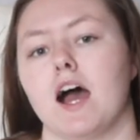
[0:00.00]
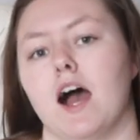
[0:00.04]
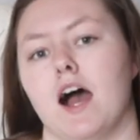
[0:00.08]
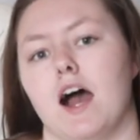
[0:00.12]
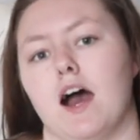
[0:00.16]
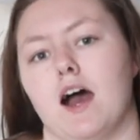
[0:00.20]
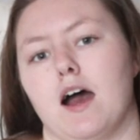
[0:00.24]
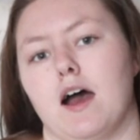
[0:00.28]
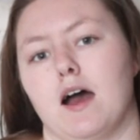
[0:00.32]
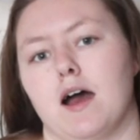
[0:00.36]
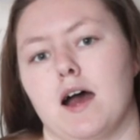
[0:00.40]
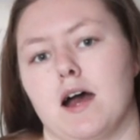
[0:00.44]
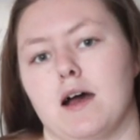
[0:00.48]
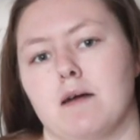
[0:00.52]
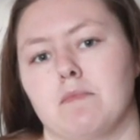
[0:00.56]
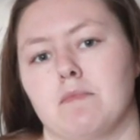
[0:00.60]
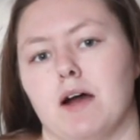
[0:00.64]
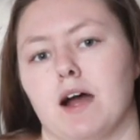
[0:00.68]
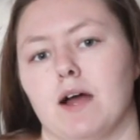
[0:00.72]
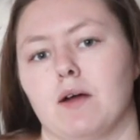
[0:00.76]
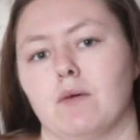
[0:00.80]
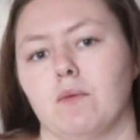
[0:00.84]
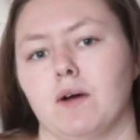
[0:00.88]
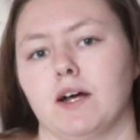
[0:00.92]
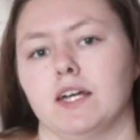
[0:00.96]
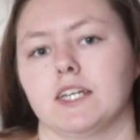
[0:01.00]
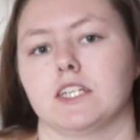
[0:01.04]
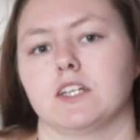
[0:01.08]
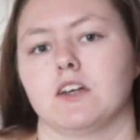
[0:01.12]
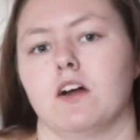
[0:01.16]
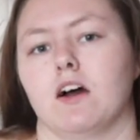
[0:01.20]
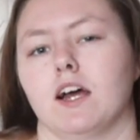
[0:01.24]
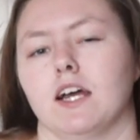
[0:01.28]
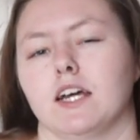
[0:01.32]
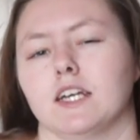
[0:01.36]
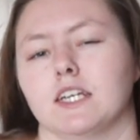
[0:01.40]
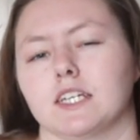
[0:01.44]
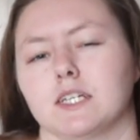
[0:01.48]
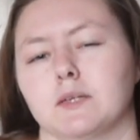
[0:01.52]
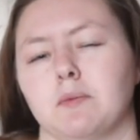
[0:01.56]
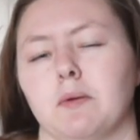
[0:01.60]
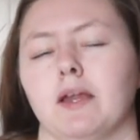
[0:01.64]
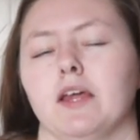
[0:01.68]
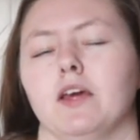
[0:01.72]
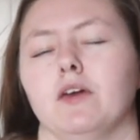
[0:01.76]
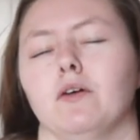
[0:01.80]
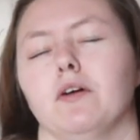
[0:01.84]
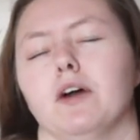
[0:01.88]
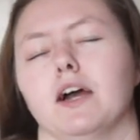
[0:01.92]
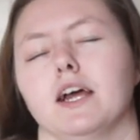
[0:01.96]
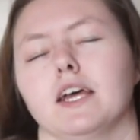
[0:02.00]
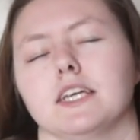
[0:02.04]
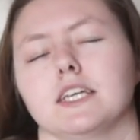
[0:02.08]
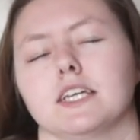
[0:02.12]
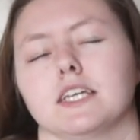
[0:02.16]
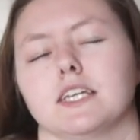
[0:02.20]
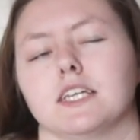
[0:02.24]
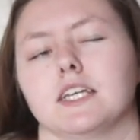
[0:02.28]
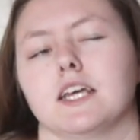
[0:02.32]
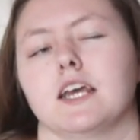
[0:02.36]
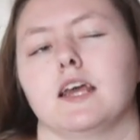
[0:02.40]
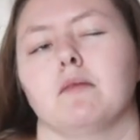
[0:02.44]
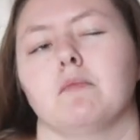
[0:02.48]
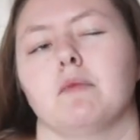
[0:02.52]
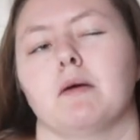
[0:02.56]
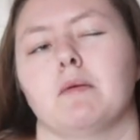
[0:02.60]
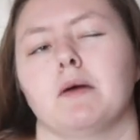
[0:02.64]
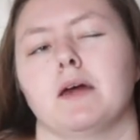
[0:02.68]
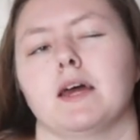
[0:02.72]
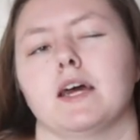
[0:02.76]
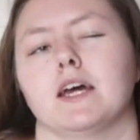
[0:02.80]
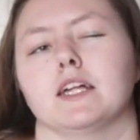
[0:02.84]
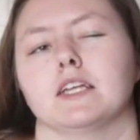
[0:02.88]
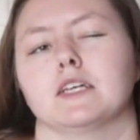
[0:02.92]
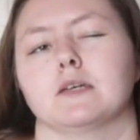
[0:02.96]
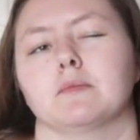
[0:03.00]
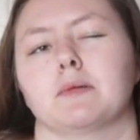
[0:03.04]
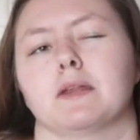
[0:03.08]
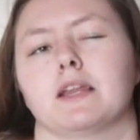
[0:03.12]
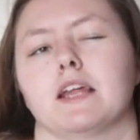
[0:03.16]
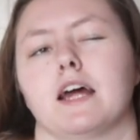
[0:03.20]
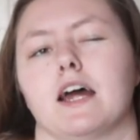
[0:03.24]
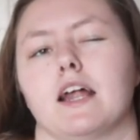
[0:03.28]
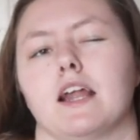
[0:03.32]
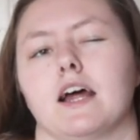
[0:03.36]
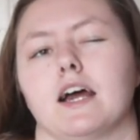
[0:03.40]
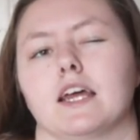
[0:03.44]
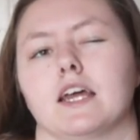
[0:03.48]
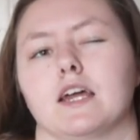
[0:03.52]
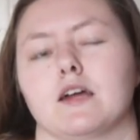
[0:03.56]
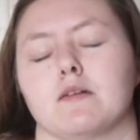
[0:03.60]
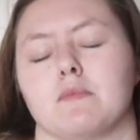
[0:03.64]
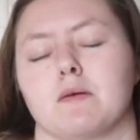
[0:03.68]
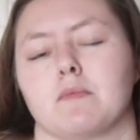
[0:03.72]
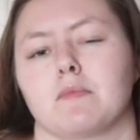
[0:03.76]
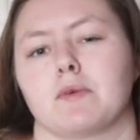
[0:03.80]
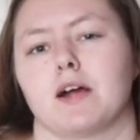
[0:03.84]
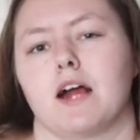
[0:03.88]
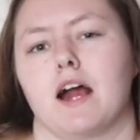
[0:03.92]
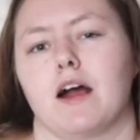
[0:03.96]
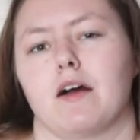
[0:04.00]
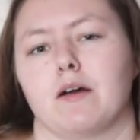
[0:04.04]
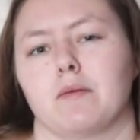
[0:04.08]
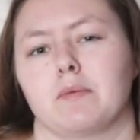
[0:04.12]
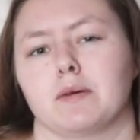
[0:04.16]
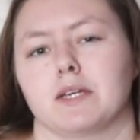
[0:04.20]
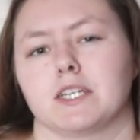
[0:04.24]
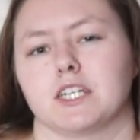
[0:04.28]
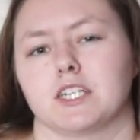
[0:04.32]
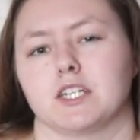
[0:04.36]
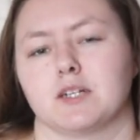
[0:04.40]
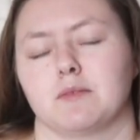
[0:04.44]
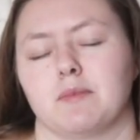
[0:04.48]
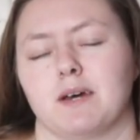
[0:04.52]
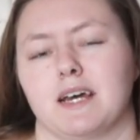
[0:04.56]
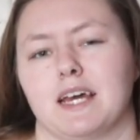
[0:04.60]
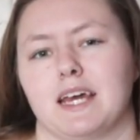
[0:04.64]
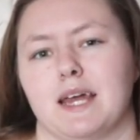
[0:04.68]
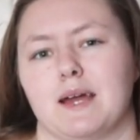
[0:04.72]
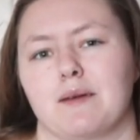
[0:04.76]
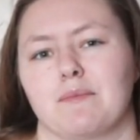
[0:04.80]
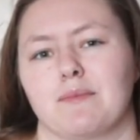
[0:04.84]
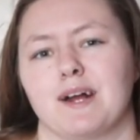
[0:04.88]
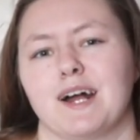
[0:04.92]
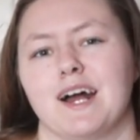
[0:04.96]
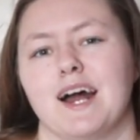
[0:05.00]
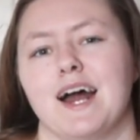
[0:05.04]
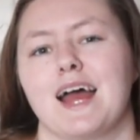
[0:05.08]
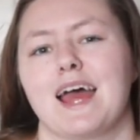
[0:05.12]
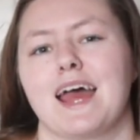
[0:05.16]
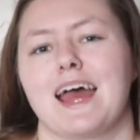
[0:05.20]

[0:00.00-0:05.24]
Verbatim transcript: I was not anticipating you guys seeing my pants, but then I can't remember how I positioned my camera.